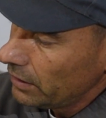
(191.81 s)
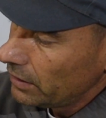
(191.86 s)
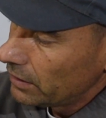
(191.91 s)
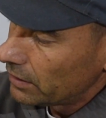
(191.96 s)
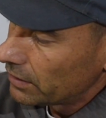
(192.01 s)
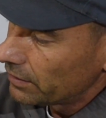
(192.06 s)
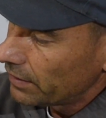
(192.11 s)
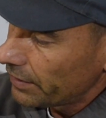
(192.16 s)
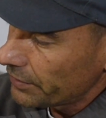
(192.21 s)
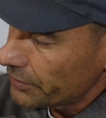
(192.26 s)

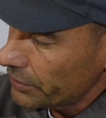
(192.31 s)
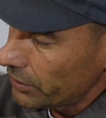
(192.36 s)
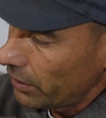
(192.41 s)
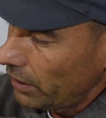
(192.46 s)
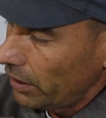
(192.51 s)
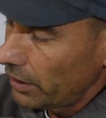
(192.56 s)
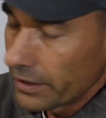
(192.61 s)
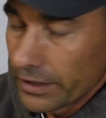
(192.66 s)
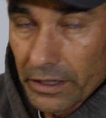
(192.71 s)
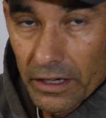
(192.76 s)
You got your
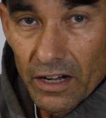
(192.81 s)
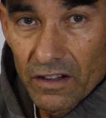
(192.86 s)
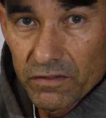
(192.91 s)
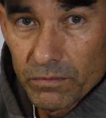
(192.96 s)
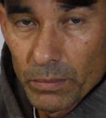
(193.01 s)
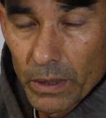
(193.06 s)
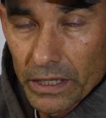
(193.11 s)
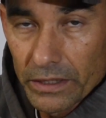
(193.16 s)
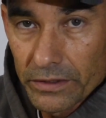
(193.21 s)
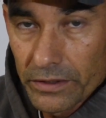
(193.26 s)
on and off
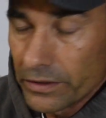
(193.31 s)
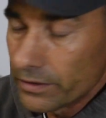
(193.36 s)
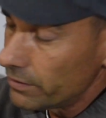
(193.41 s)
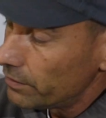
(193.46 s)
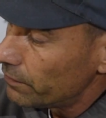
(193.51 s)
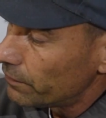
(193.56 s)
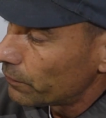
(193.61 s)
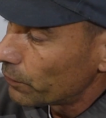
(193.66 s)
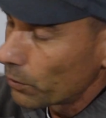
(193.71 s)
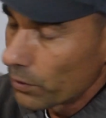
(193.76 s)
button
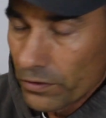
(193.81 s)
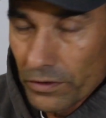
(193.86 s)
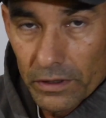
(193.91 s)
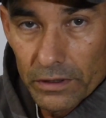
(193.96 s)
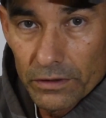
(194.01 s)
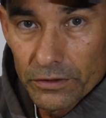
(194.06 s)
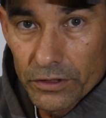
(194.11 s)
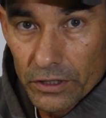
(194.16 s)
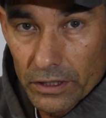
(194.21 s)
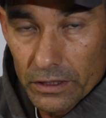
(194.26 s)
for the
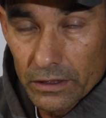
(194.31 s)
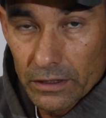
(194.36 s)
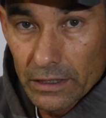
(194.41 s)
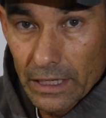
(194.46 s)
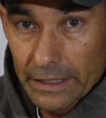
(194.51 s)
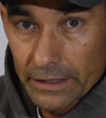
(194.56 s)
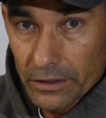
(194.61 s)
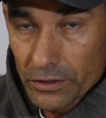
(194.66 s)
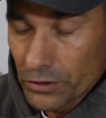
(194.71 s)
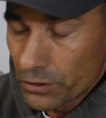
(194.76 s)

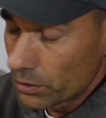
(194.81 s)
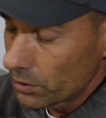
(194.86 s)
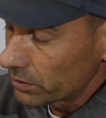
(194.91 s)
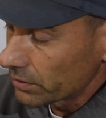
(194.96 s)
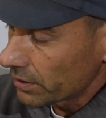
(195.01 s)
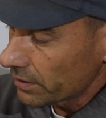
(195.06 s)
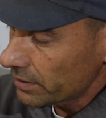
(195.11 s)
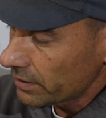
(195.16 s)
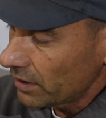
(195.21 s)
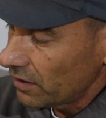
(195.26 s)
light controls
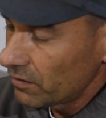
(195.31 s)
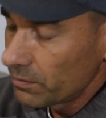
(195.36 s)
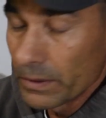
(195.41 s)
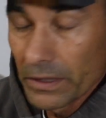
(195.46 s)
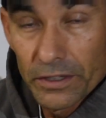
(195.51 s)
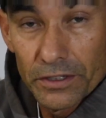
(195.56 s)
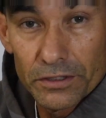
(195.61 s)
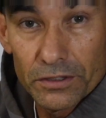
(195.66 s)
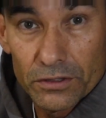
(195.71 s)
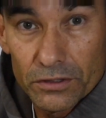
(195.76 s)
itself, and
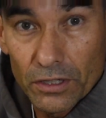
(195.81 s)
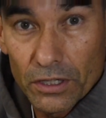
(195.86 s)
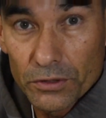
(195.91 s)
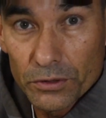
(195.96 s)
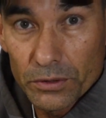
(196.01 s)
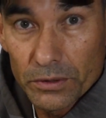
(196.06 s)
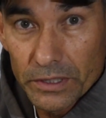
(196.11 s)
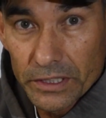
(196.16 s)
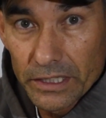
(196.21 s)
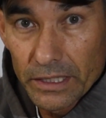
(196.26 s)
this is
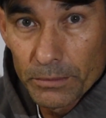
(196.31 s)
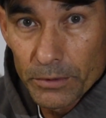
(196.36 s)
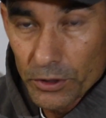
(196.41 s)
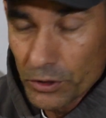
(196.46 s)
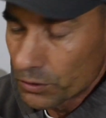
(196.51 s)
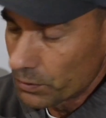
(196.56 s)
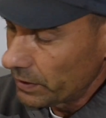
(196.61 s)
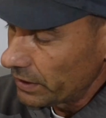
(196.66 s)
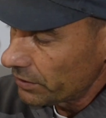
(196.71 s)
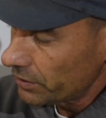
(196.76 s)
also a dimmer
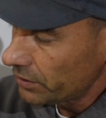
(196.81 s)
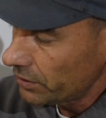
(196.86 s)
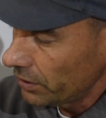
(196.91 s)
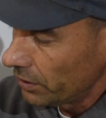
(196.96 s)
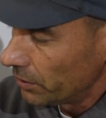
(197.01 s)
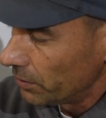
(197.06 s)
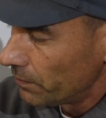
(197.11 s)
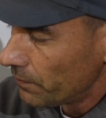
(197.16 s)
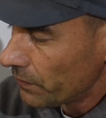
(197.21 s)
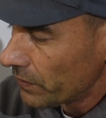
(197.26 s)
switch.
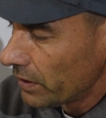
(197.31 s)
So